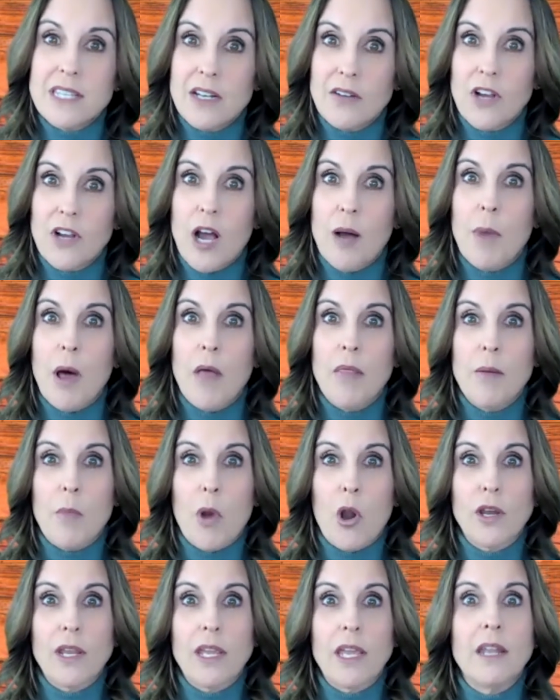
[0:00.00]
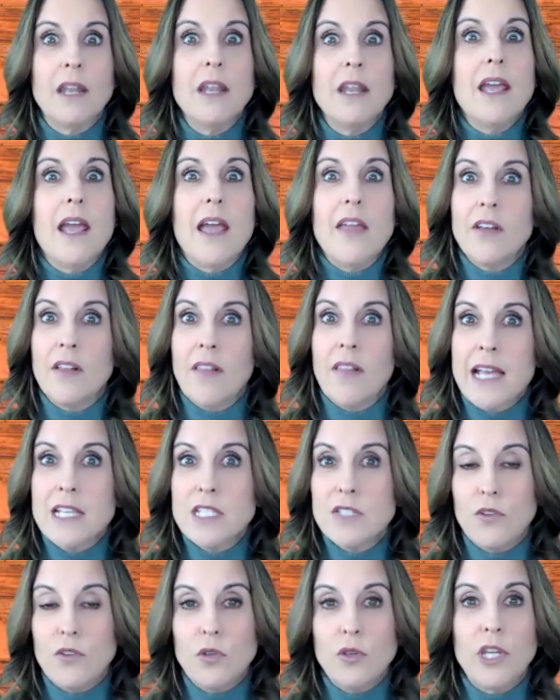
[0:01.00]
that have come on the market in the
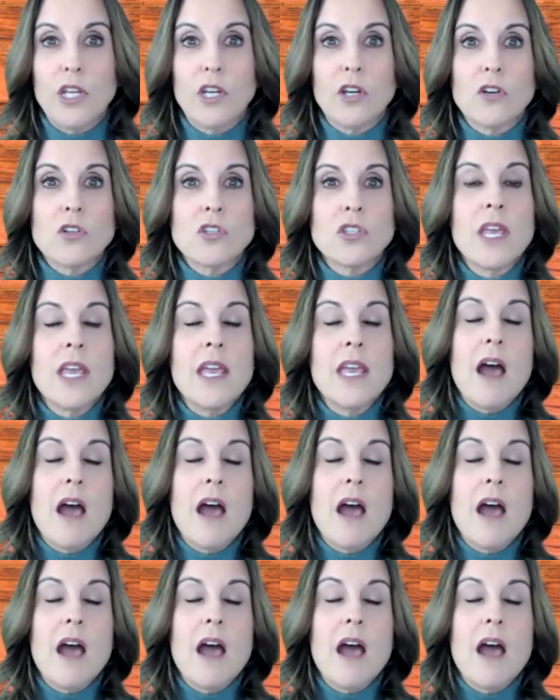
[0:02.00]
last few years.